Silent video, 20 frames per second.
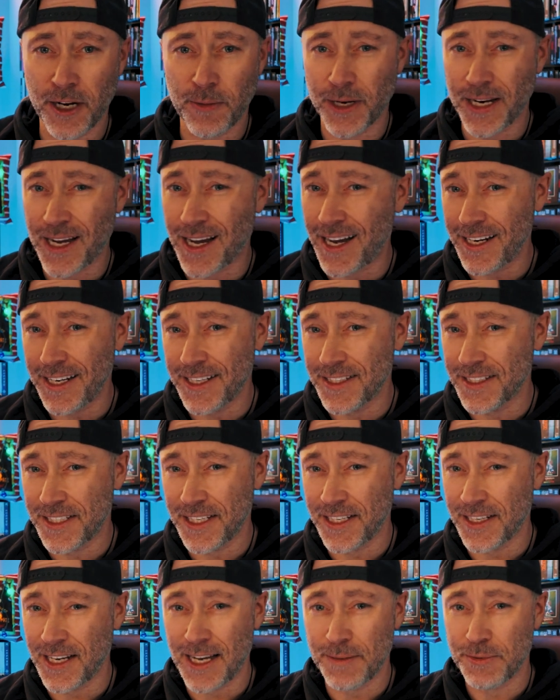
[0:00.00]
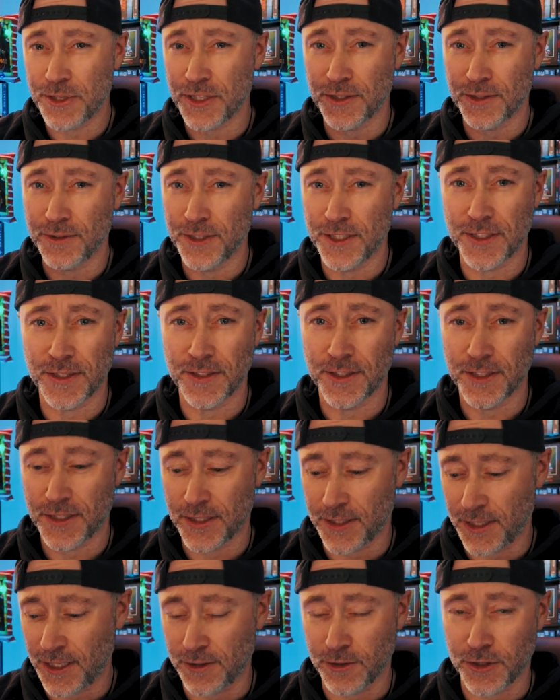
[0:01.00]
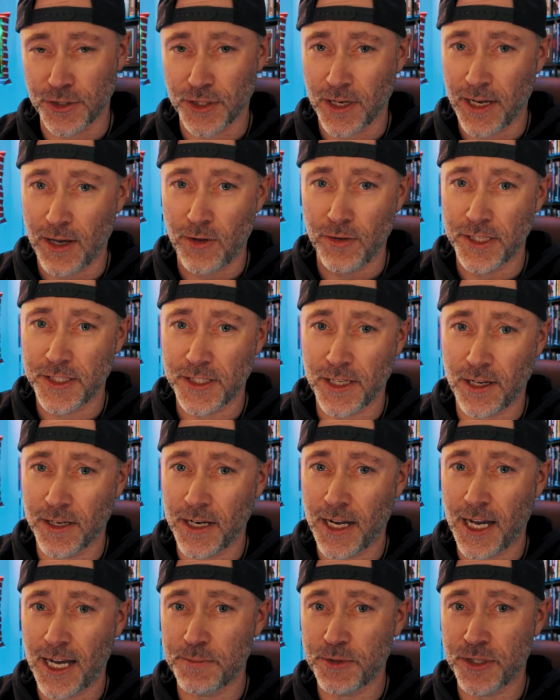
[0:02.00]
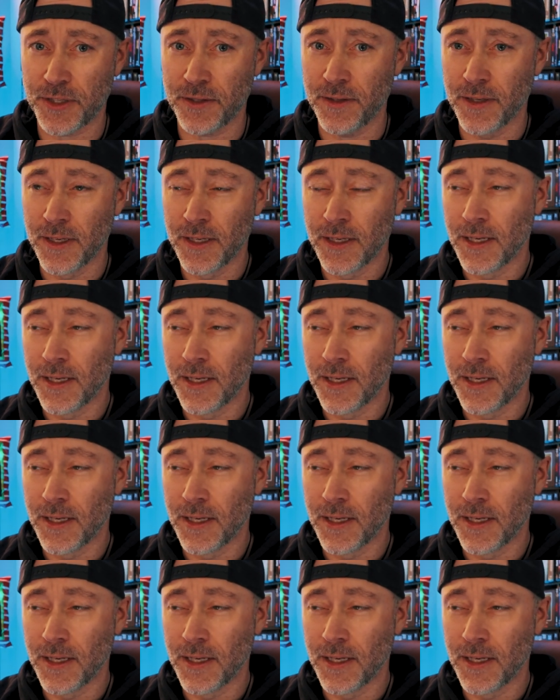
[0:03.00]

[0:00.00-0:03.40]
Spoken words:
But I didn't see an option to listen to this in English. I only saw an option